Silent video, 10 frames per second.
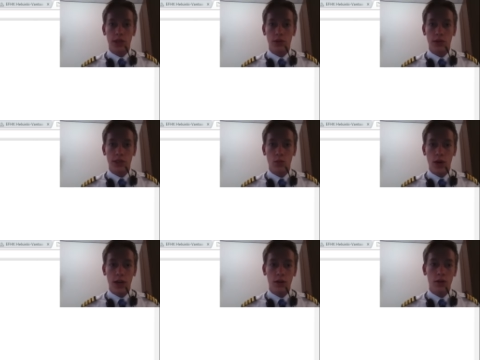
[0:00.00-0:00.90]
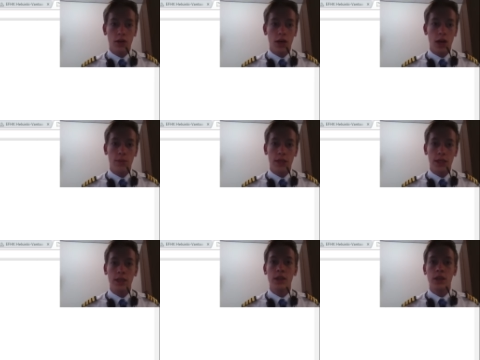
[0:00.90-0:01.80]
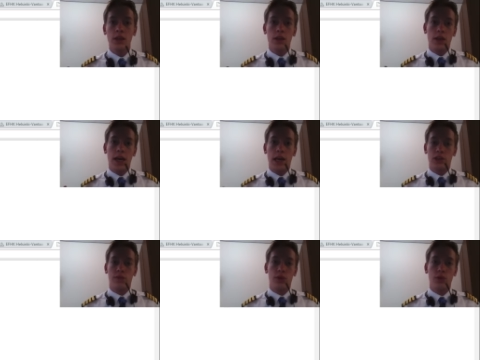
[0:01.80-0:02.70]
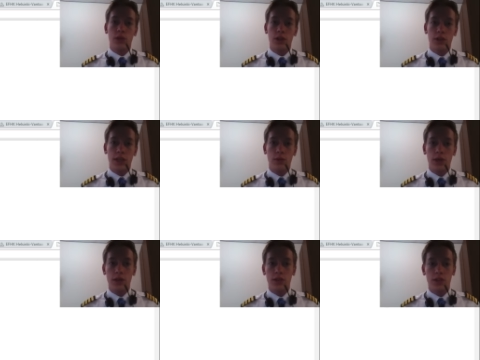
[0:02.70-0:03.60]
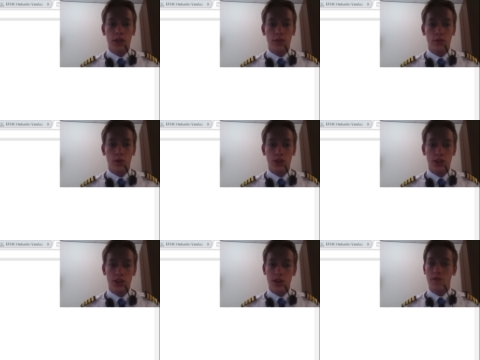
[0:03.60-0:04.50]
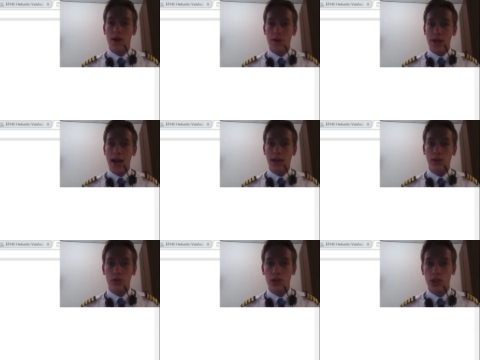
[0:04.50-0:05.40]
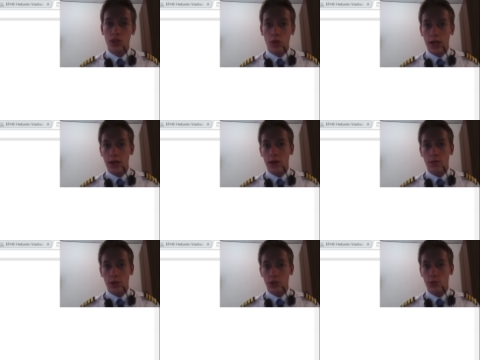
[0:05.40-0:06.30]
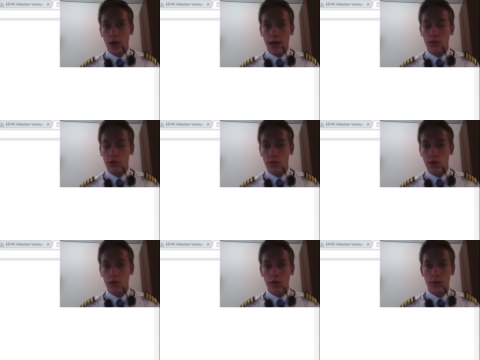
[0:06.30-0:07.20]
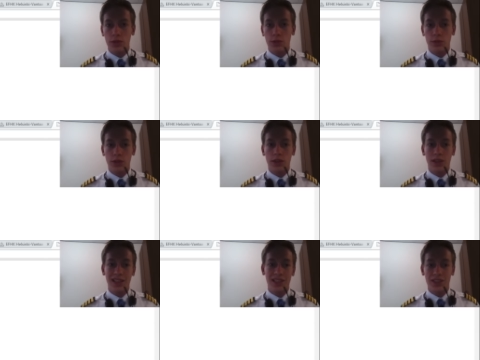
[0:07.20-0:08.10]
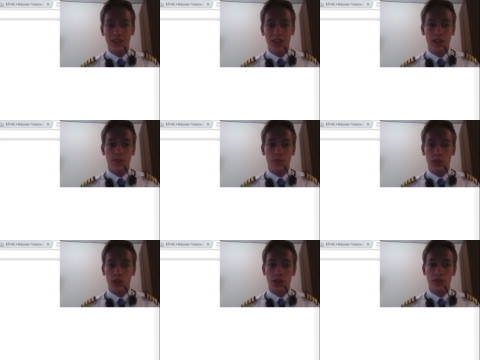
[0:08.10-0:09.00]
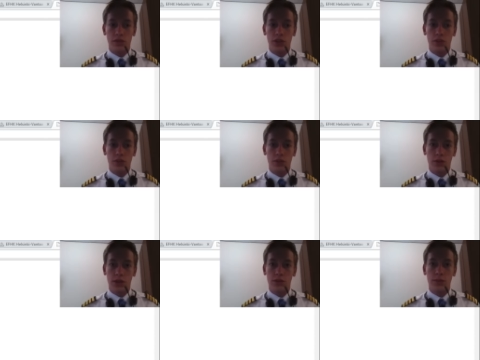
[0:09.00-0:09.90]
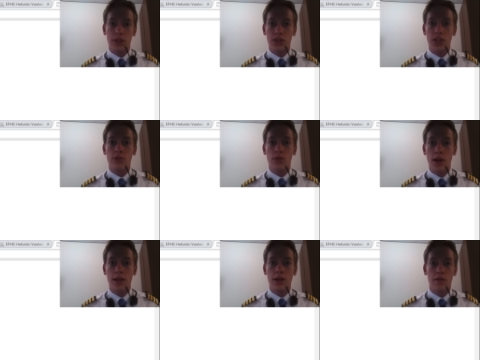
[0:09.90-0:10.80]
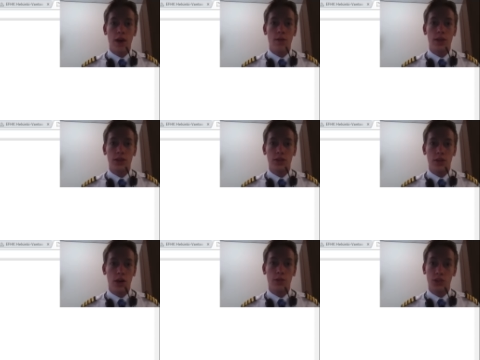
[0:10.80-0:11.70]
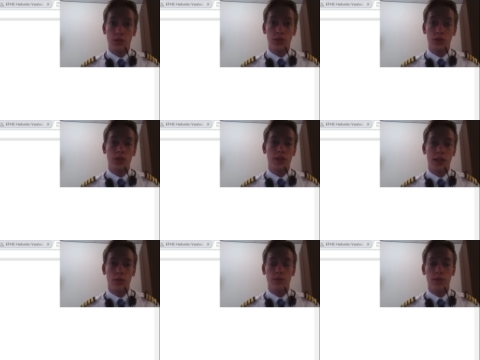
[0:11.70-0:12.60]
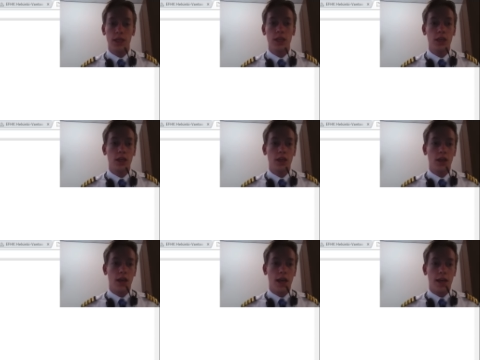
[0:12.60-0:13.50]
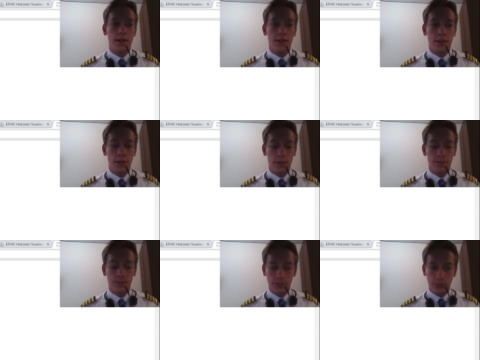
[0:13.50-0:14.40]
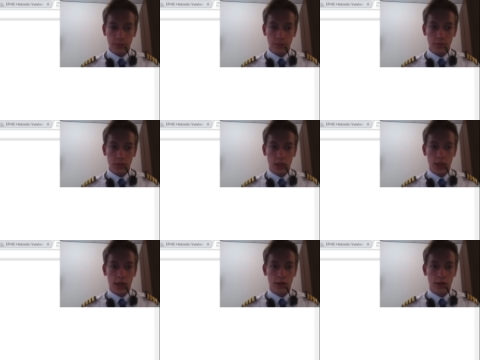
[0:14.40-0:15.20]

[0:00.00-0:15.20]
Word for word: a look at the weather, how many extra fuel we're going to take with us. Of course, it's not very accurate this way. There are much more accurate programs, but at least this gives me, gives me a general idea of how much how much fuel to take with me. And um, yeah,